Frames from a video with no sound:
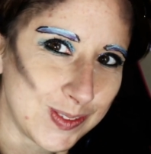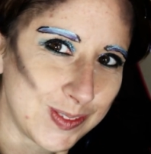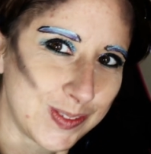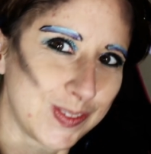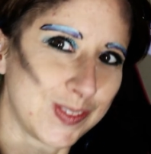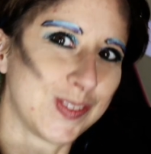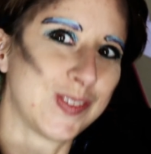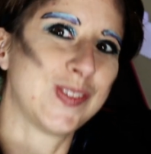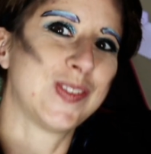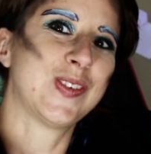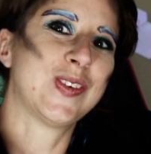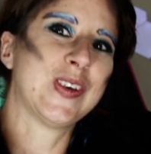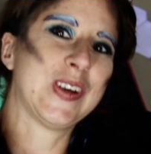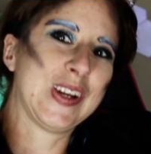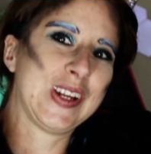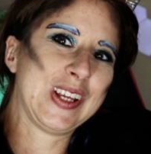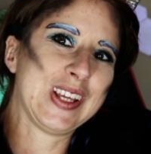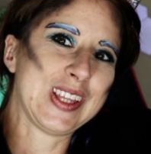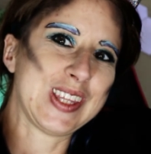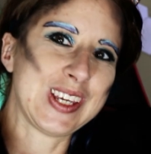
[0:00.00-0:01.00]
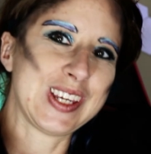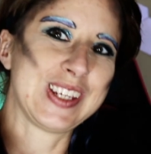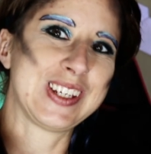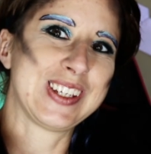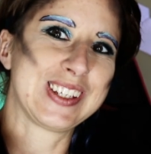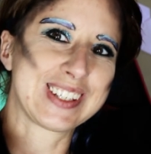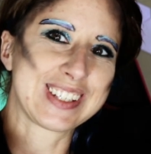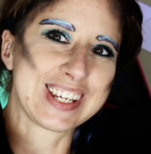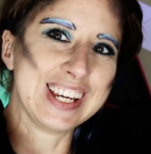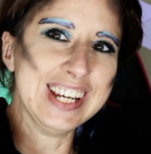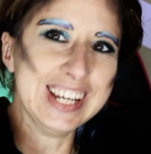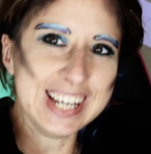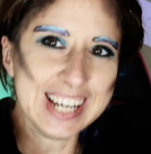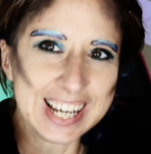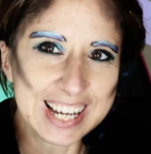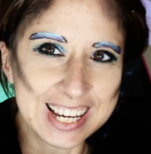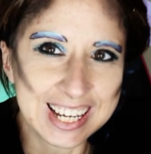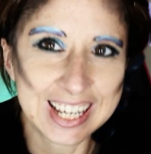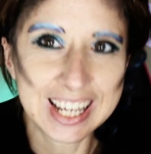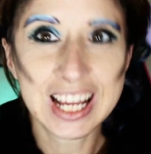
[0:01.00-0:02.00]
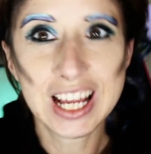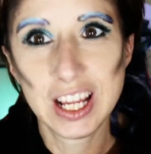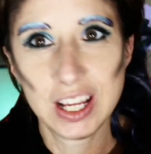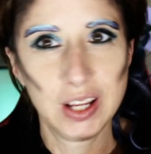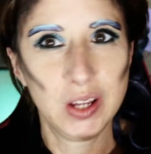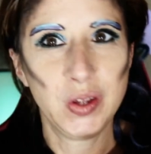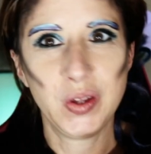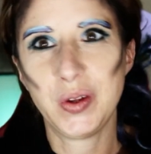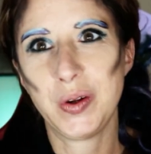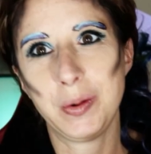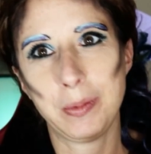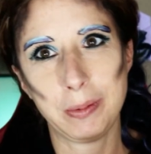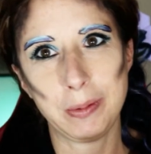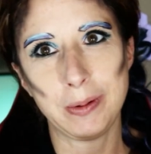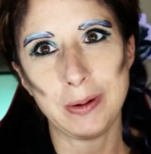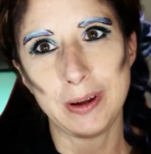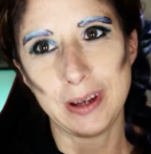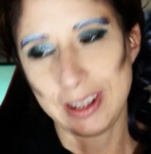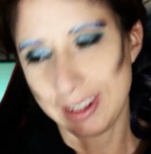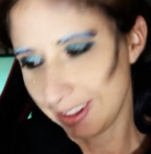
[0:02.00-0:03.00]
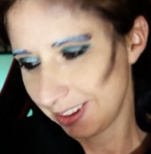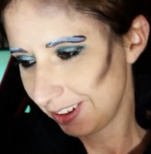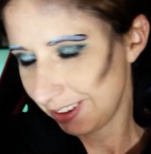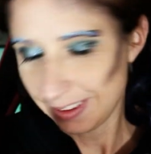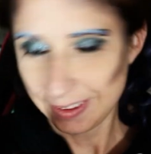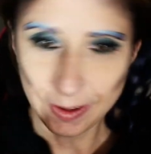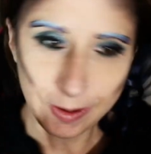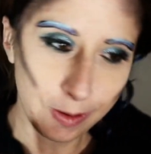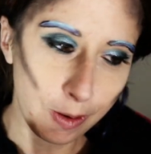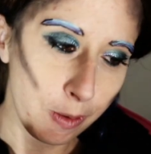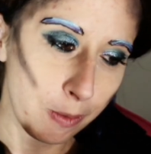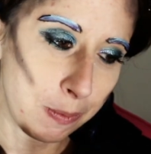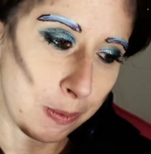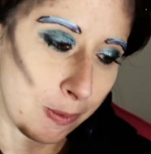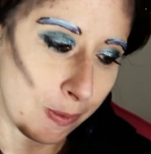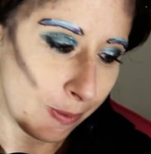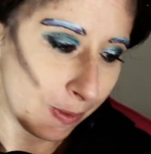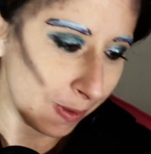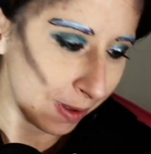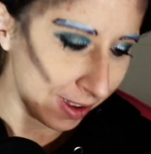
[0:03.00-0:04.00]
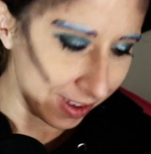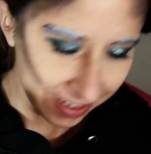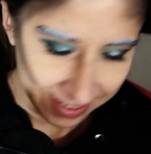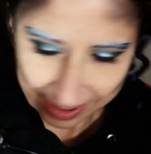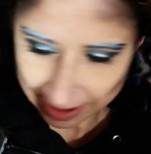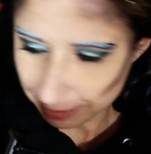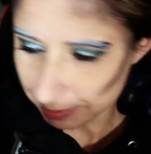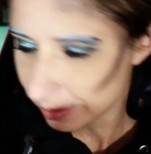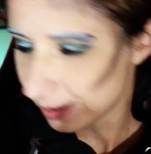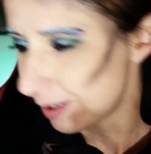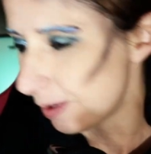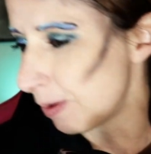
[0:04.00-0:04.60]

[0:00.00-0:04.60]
What do you think? Oh boy. Oh boy. That's